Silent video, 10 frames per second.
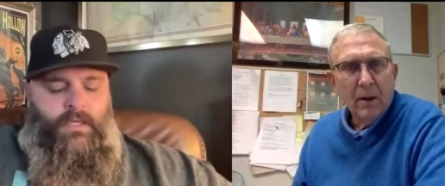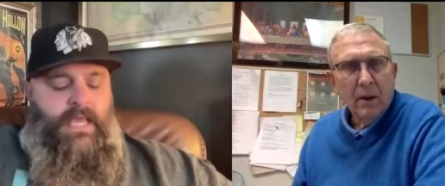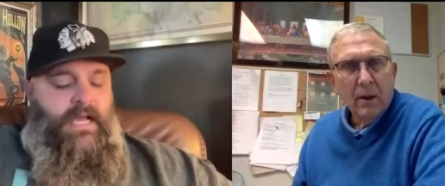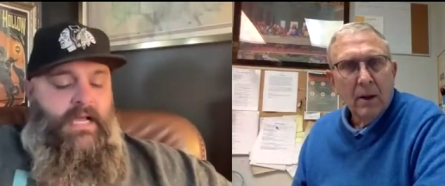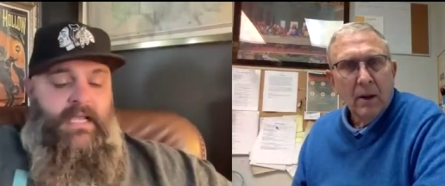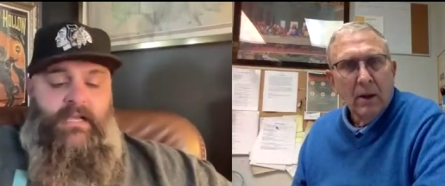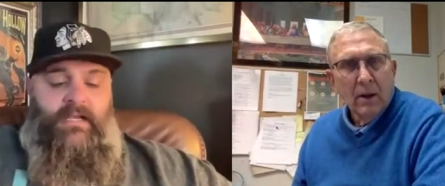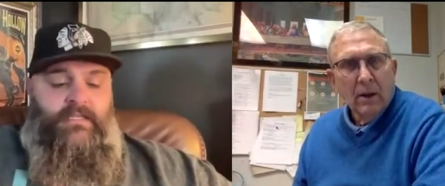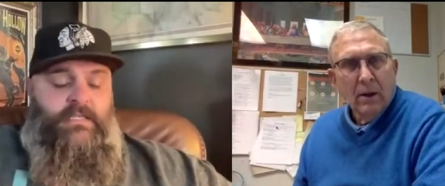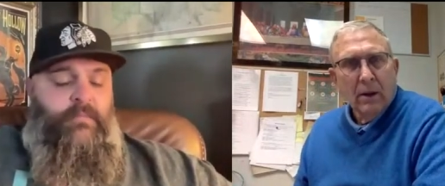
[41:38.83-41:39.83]
Speaker 1: Yeah,
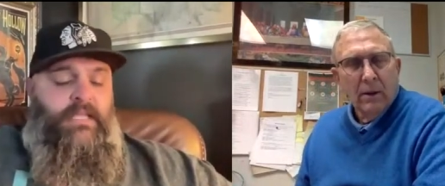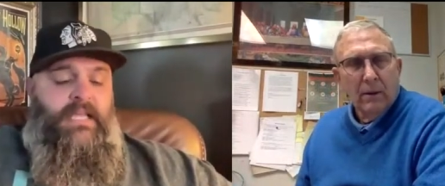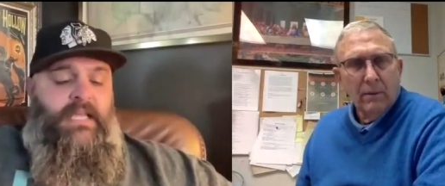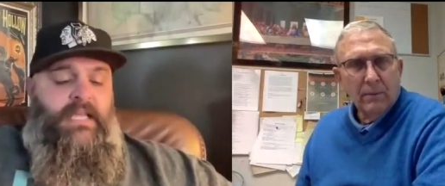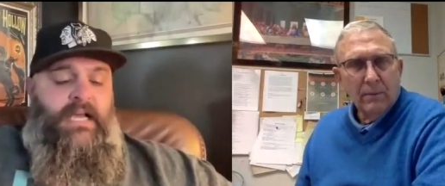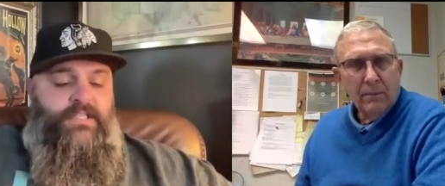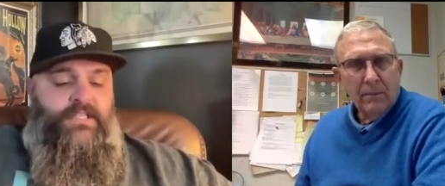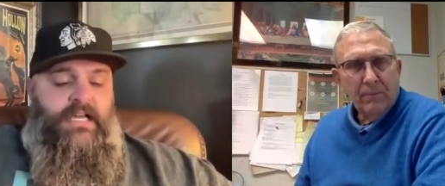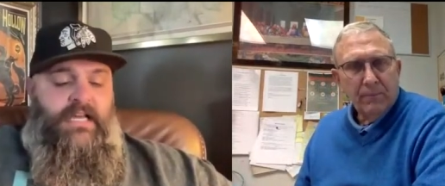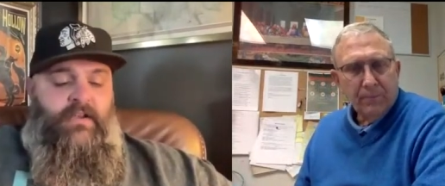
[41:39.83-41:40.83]
and to me, I
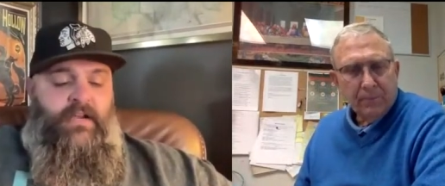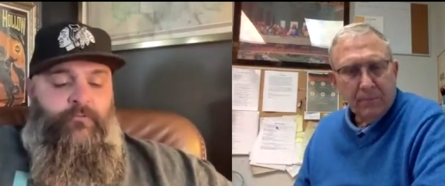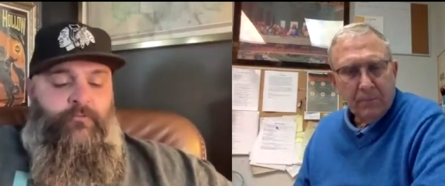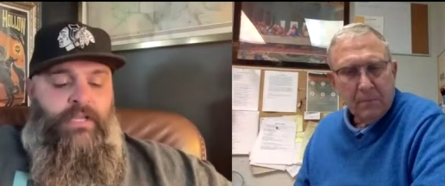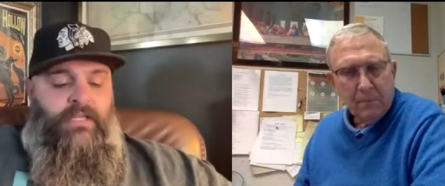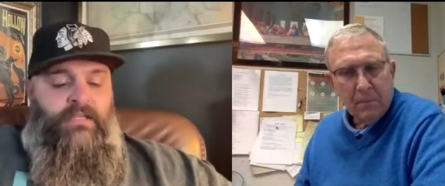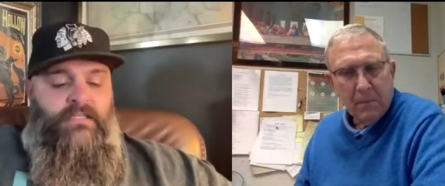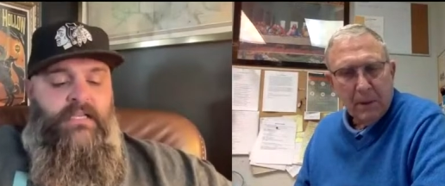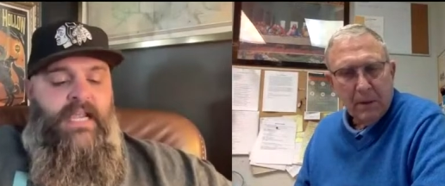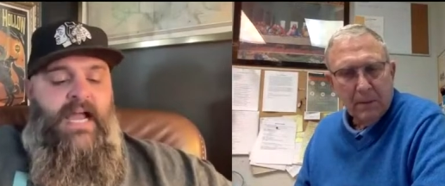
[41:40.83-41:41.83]
just I, I read
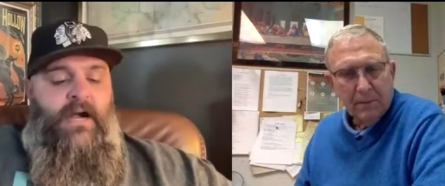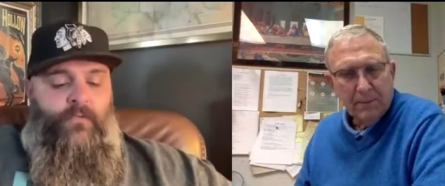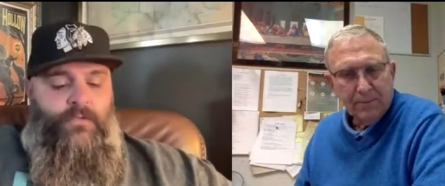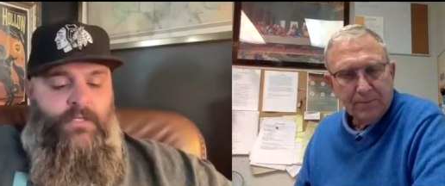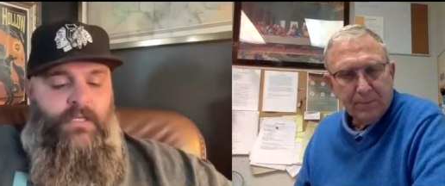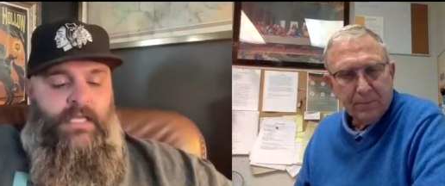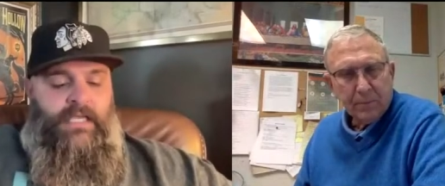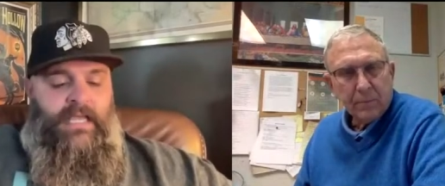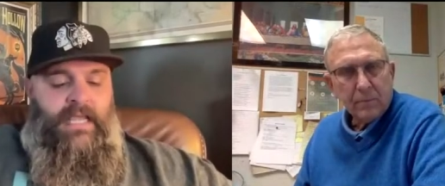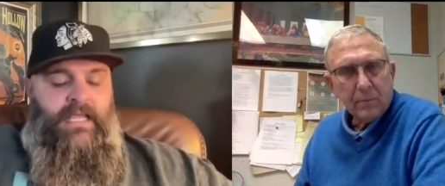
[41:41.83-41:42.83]
this account,
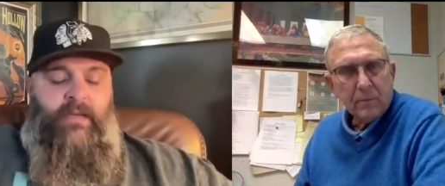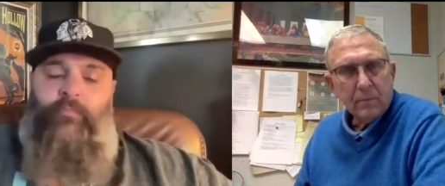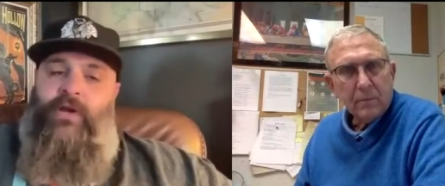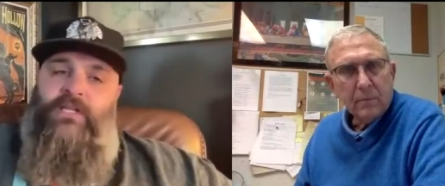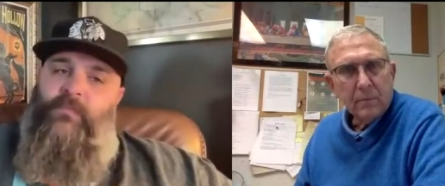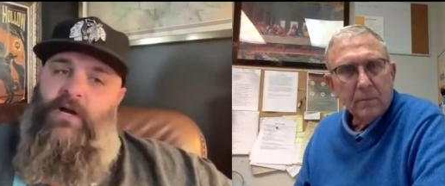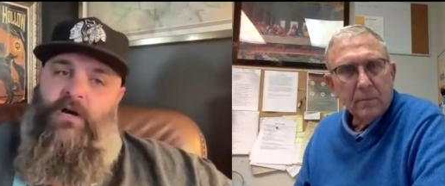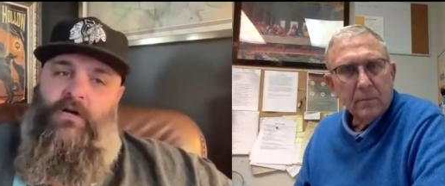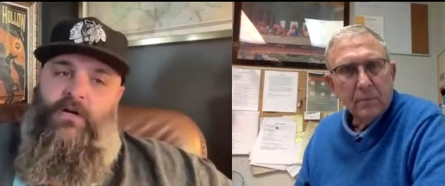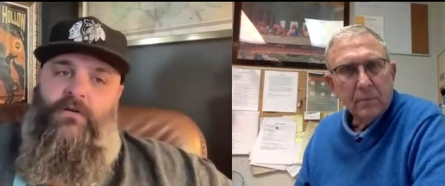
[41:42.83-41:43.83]
and a it breaks my
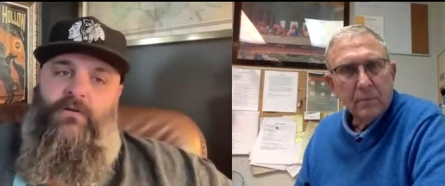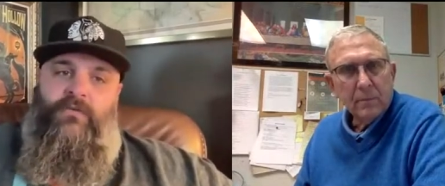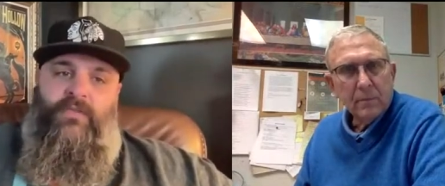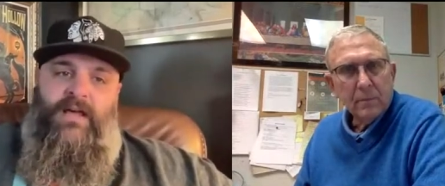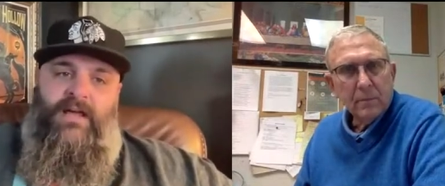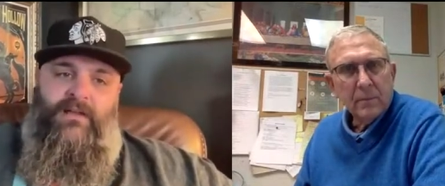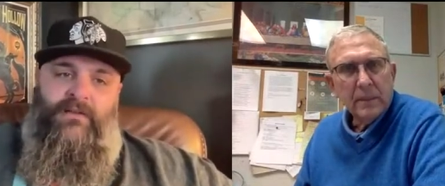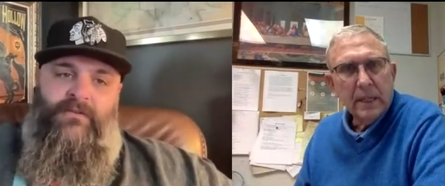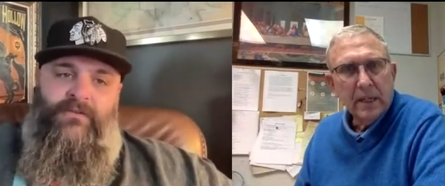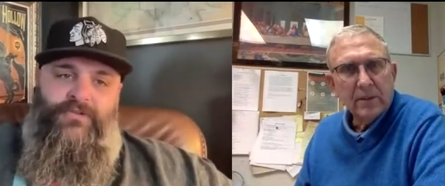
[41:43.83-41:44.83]
heart that
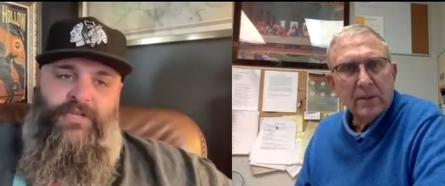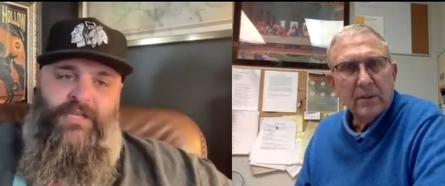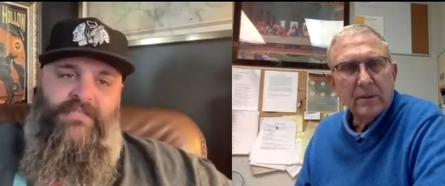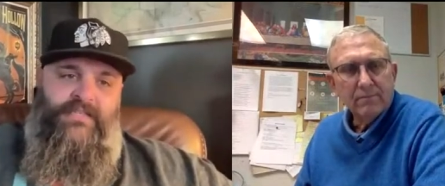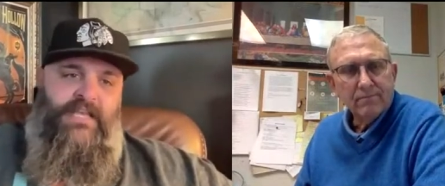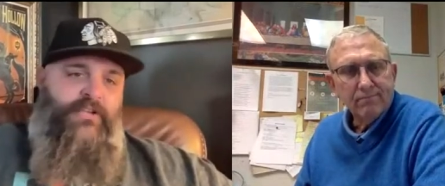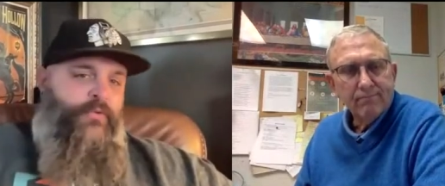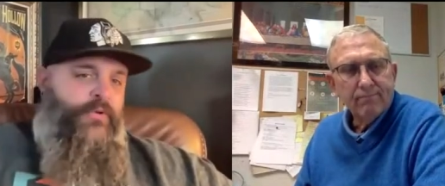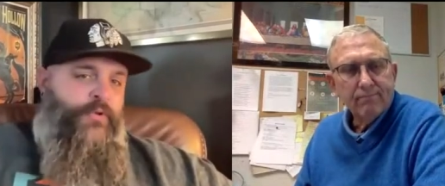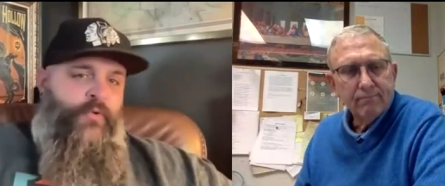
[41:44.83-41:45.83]
Jesus had
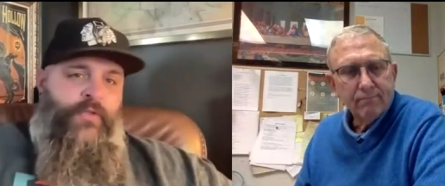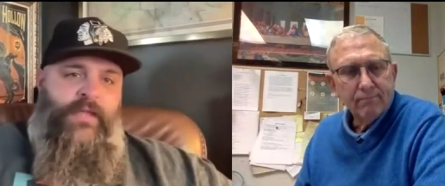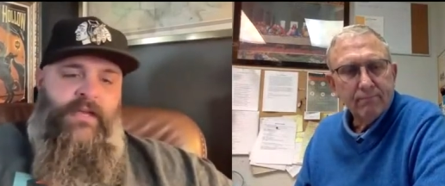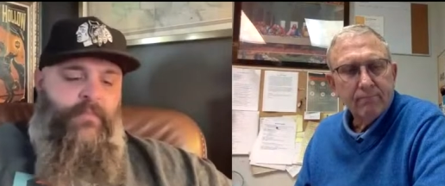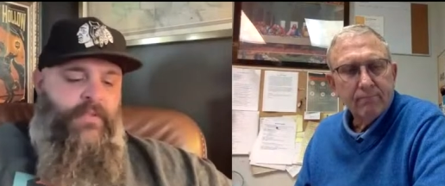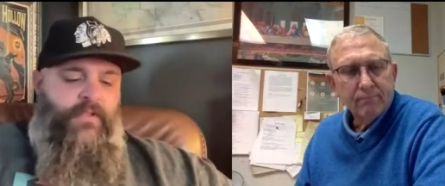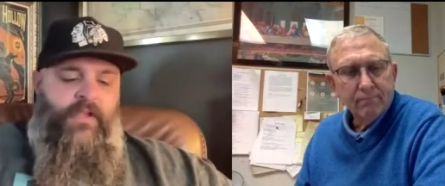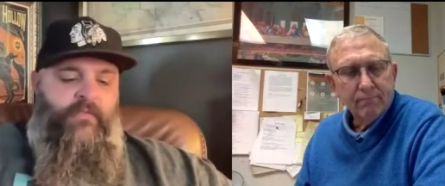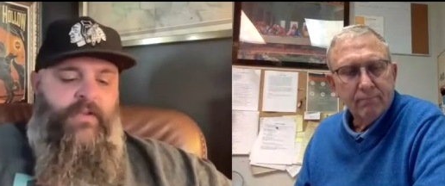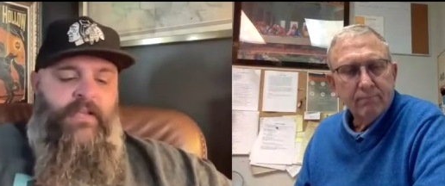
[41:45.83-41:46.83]
to endure that. I mean, you
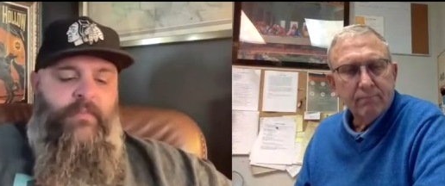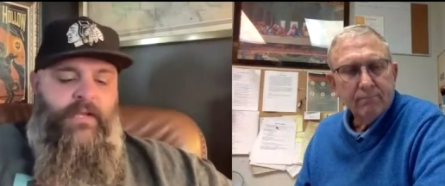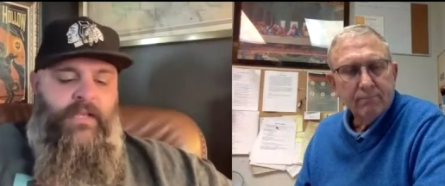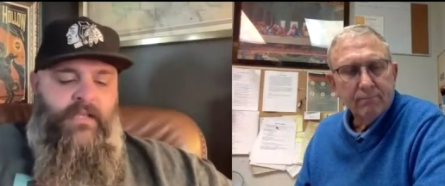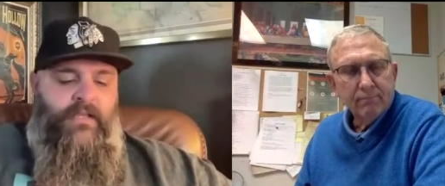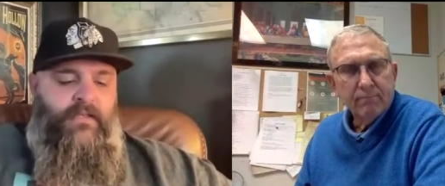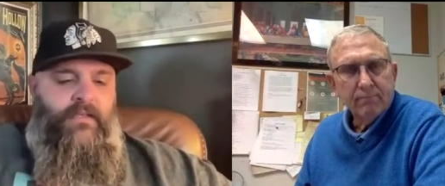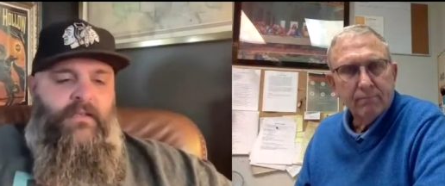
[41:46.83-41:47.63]
think of anybody